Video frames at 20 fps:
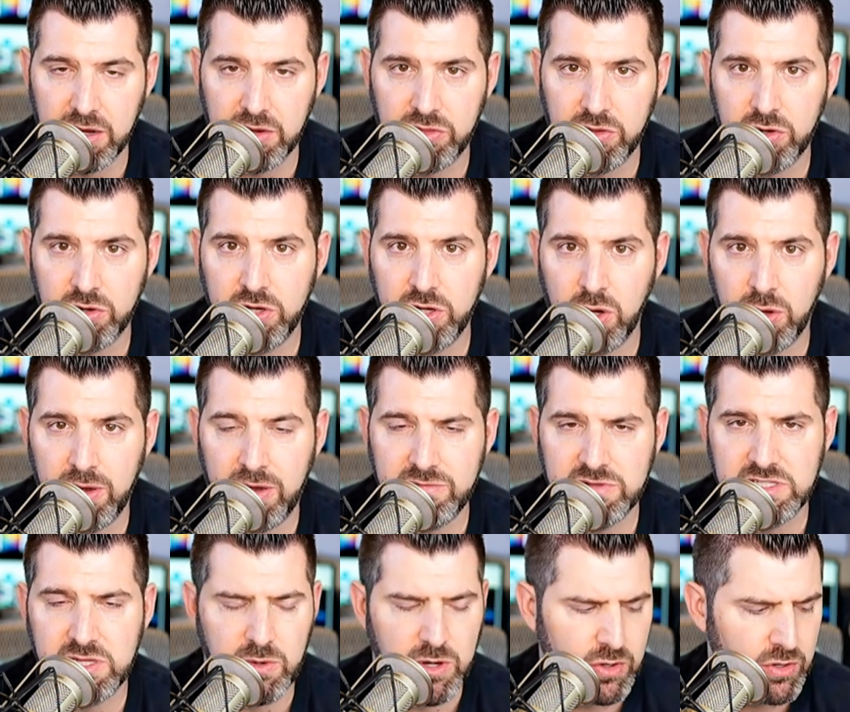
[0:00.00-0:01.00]
And they're you know
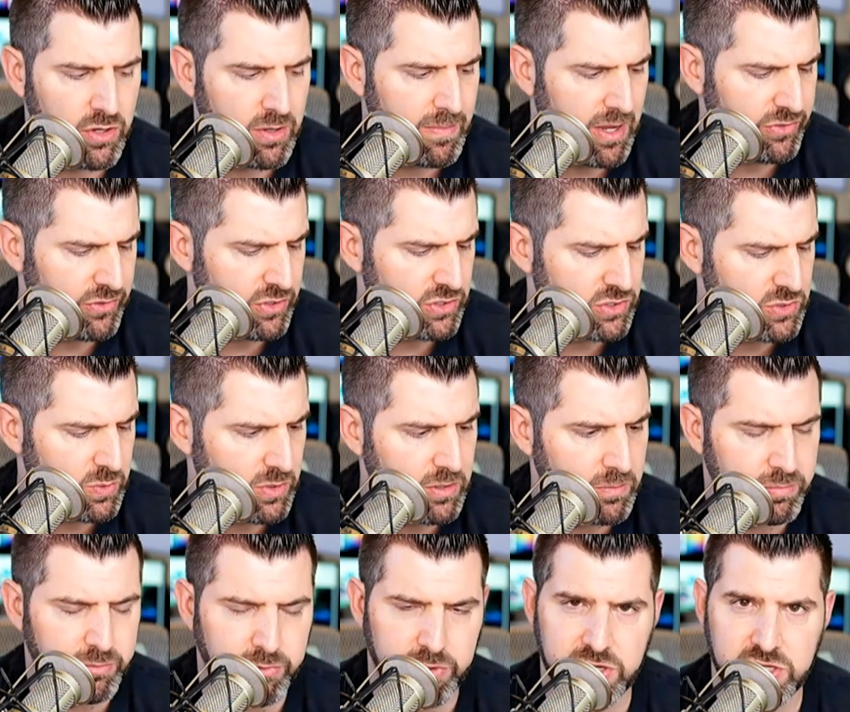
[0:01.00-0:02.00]
obviously we heard about the Twitter
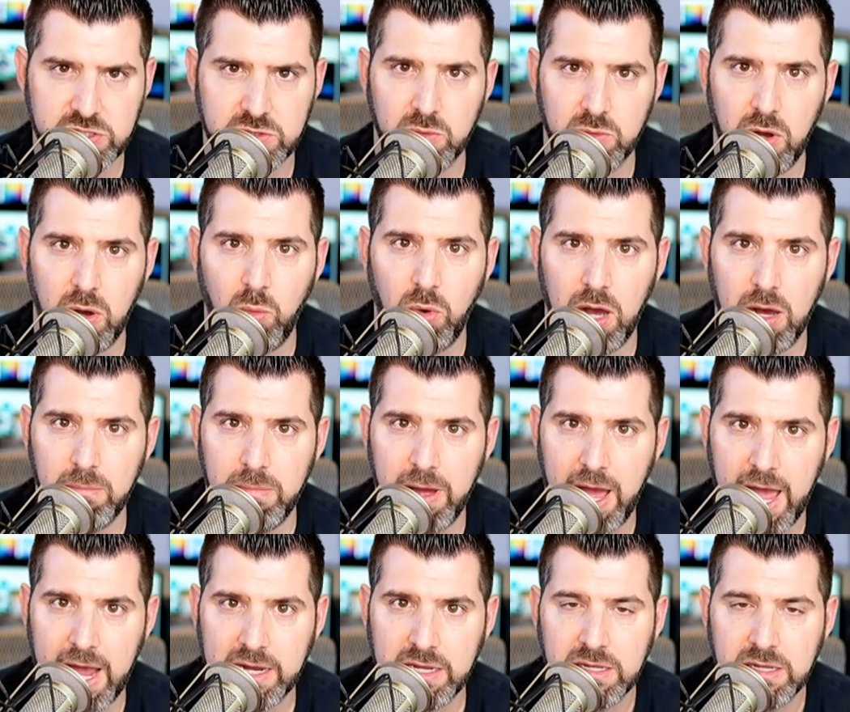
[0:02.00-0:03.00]
breach a while
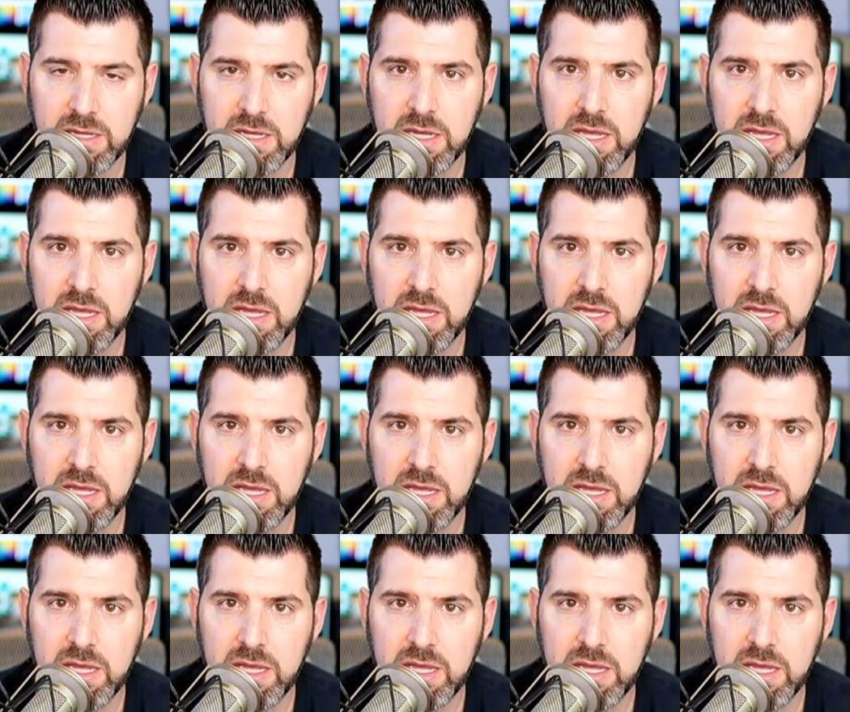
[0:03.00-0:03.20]
back,